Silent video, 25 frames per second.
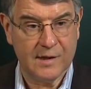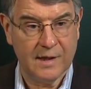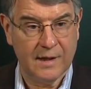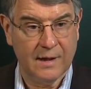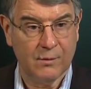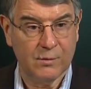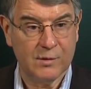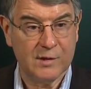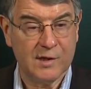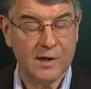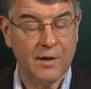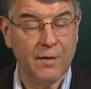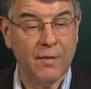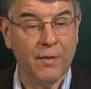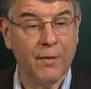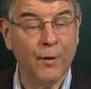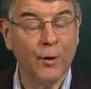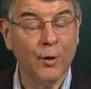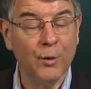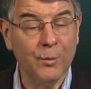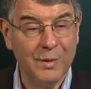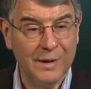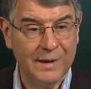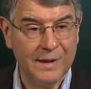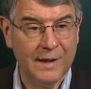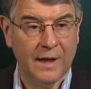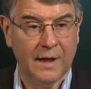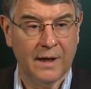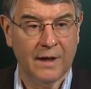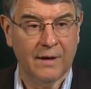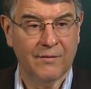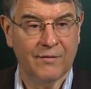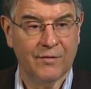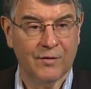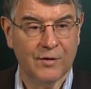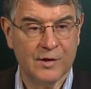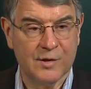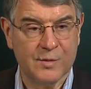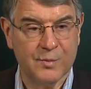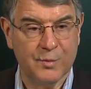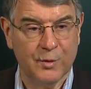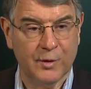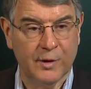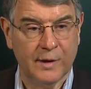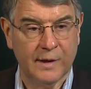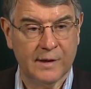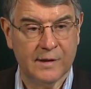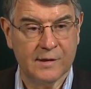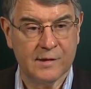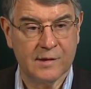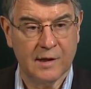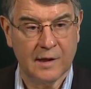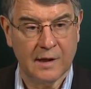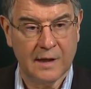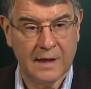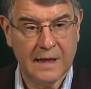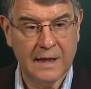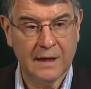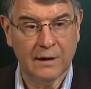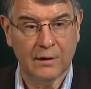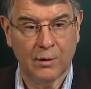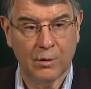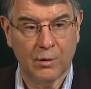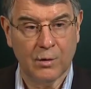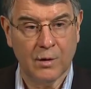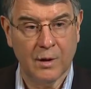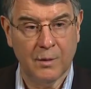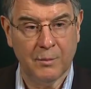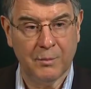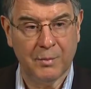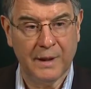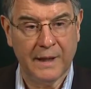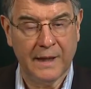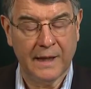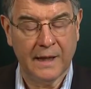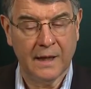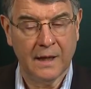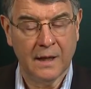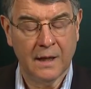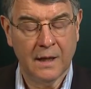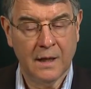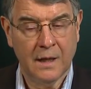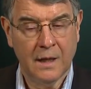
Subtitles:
and I was in 3rd Battalion 1st Marines in Kilo Company,